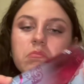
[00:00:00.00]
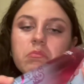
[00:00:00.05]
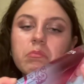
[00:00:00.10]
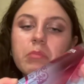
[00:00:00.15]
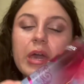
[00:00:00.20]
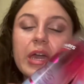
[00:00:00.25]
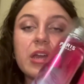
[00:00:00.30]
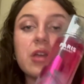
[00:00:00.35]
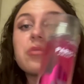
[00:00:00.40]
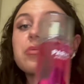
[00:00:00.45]

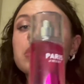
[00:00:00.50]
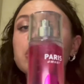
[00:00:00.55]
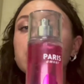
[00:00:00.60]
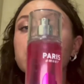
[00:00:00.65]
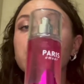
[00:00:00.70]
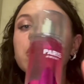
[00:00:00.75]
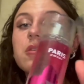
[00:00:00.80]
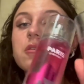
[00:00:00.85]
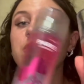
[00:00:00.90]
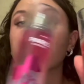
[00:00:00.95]
packaging to
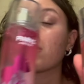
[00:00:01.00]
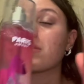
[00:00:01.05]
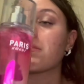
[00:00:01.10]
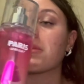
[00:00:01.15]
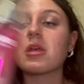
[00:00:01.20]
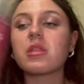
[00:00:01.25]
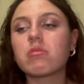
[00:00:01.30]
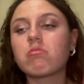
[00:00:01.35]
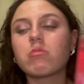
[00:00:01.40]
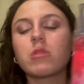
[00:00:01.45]
this one,
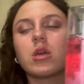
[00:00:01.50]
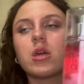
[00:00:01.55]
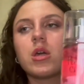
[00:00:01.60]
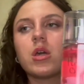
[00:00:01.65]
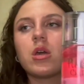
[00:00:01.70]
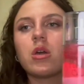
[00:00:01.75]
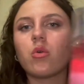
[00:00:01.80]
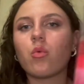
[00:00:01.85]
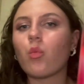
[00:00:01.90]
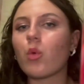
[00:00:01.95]
but
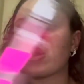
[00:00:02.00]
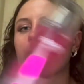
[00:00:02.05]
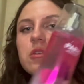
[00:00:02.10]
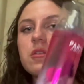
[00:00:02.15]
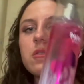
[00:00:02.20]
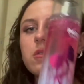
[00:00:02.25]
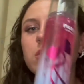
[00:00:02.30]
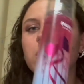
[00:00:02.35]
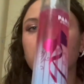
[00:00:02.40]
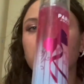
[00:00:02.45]
one
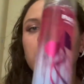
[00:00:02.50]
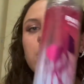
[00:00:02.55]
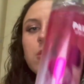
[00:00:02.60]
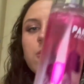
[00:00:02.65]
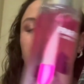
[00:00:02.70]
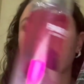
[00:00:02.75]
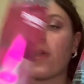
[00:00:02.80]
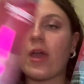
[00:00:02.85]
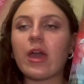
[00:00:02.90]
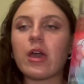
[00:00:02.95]
is
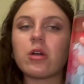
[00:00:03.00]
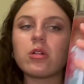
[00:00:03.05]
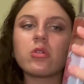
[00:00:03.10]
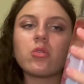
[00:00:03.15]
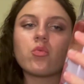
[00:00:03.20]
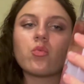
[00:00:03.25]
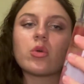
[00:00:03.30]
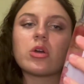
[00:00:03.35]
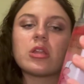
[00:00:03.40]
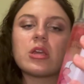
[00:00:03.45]
foul,
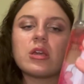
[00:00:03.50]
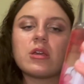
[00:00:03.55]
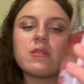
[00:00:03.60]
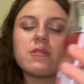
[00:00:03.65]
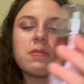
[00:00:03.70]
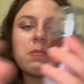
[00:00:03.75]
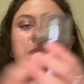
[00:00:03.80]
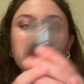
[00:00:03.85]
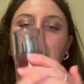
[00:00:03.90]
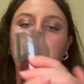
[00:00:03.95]
one is
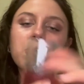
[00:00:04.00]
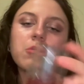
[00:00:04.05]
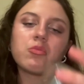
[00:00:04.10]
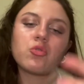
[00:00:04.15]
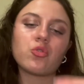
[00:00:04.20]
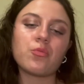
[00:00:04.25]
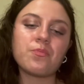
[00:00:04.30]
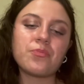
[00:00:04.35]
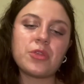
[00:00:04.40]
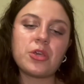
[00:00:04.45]

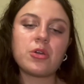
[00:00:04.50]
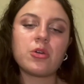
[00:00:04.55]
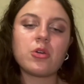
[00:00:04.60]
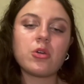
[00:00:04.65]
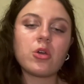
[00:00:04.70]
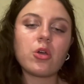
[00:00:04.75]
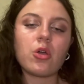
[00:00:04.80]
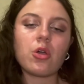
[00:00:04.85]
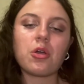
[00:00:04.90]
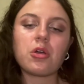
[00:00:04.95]
bearable.
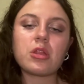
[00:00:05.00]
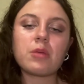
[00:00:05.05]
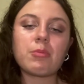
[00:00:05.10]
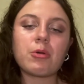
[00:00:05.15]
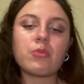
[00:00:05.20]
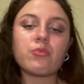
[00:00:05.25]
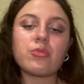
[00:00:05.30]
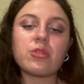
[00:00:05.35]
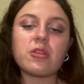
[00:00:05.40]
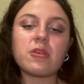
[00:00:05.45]
Only
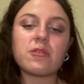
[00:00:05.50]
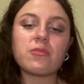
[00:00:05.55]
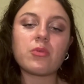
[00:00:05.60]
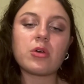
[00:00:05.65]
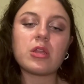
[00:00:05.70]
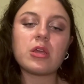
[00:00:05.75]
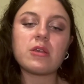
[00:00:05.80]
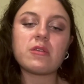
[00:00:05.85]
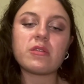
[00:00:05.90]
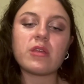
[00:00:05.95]
problem with this one
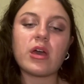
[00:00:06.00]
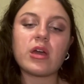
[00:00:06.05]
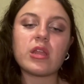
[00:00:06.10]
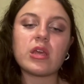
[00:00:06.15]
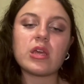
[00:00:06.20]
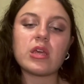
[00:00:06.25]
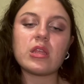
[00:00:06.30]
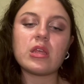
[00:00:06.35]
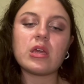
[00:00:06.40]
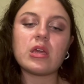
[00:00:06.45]
is that
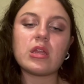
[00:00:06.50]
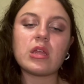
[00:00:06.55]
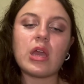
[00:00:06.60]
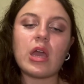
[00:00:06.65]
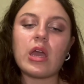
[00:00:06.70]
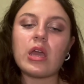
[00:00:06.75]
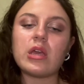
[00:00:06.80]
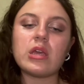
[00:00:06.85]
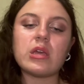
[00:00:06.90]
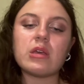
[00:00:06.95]
it
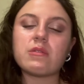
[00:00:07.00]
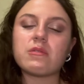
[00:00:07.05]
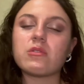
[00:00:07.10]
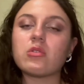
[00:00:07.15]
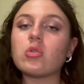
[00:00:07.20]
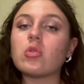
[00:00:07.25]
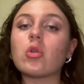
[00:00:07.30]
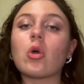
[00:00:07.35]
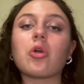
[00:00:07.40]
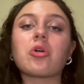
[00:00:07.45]
has
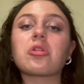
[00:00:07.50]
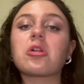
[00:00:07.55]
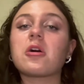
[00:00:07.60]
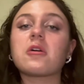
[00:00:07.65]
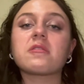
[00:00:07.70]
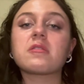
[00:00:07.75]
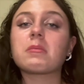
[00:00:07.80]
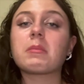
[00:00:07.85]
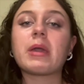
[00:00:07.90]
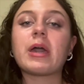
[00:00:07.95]
no
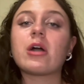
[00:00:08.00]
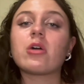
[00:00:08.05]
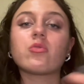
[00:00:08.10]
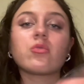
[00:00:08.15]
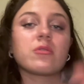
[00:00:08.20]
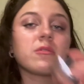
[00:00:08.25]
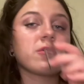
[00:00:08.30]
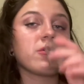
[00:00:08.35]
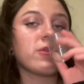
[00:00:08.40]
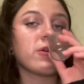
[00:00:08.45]
lasting power
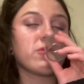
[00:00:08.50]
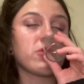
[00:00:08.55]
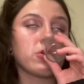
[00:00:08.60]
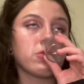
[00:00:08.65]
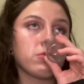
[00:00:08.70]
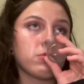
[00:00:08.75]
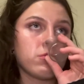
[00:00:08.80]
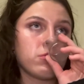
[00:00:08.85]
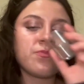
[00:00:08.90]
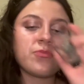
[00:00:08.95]
whatsoever.
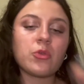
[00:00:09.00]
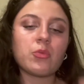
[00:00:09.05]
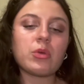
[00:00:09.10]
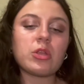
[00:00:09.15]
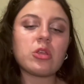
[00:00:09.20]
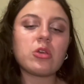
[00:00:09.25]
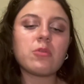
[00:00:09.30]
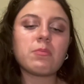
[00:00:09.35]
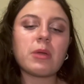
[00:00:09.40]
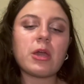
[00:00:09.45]
When
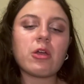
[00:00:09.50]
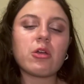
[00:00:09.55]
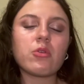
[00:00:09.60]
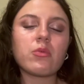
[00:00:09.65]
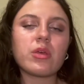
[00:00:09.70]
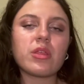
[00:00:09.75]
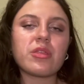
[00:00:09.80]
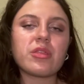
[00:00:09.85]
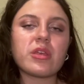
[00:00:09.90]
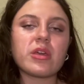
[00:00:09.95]
you pair it
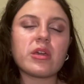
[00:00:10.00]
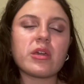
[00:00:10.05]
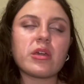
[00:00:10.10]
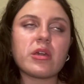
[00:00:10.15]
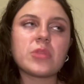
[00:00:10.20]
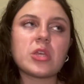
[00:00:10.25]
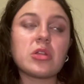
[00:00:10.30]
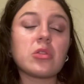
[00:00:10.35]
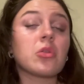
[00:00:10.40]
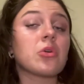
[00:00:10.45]
with the
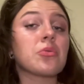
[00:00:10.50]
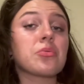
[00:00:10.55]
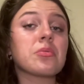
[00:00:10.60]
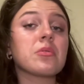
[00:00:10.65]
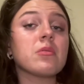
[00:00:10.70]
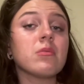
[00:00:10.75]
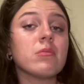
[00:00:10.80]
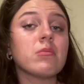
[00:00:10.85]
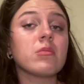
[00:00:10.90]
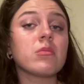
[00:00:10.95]

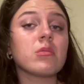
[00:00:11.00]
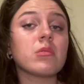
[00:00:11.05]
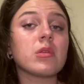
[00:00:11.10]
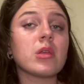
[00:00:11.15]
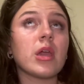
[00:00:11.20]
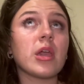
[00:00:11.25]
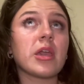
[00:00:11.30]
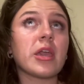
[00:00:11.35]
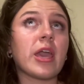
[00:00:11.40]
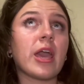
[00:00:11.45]
lotion,
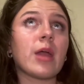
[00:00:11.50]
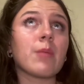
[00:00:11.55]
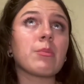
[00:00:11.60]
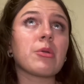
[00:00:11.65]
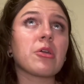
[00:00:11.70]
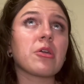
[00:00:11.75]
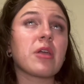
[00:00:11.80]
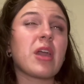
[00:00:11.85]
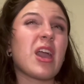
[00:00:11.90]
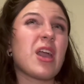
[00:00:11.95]
it can be
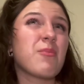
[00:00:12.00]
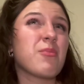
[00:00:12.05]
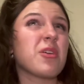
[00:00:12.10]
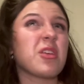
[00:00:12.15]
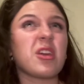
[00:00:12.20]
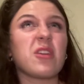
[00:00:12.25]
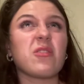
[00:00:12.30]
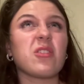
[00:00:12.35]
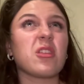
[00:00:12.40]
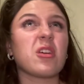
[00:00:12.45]
okay, but
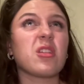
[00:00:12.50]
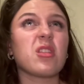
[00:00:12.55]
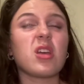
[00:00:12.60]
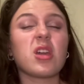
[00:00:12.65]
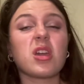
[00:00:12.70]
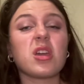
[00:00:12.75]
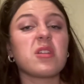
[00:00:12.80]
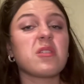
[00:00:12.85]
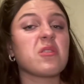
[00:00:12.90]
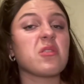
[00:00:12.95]
even then,
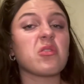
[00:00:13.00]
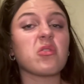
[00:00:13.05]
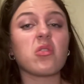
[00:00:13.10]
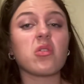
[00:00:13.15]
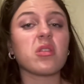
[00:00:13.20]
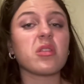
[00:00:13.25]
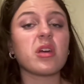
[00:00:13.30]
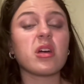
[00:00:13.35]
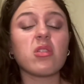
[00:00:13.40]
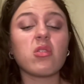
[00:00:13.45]
like, it's
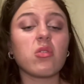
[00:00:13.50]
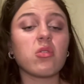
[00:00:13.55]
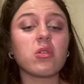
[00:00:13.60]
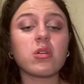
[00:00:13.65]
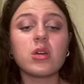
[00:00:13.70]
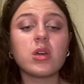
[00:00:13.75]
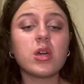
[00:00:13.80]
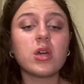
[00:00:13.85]
not that long.